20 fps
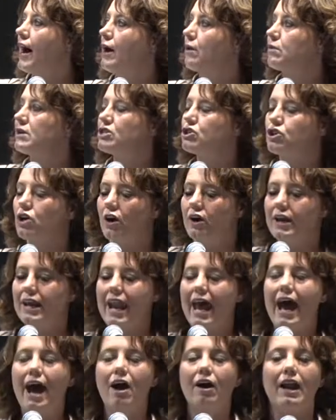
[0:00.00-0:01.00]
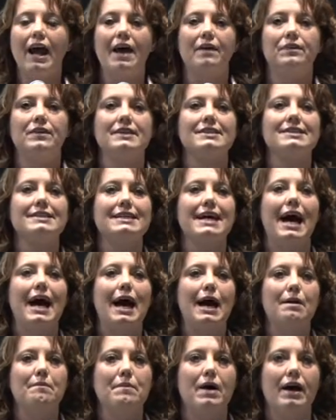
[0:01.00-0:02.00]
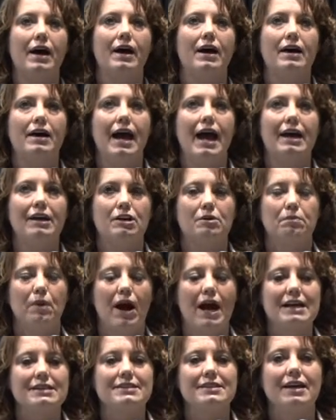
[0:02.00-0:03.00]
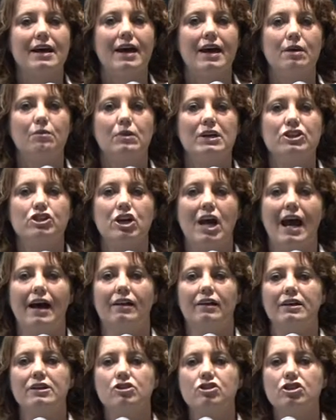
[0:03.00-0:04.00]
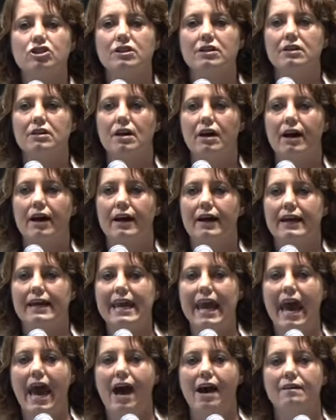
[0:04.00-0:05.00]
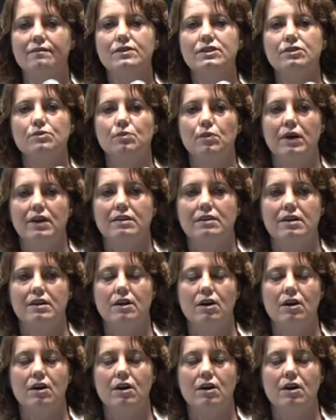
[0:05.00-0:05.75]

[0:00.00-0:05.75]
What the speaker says: We started out at this time at Nebraska, and we challenged calves with E.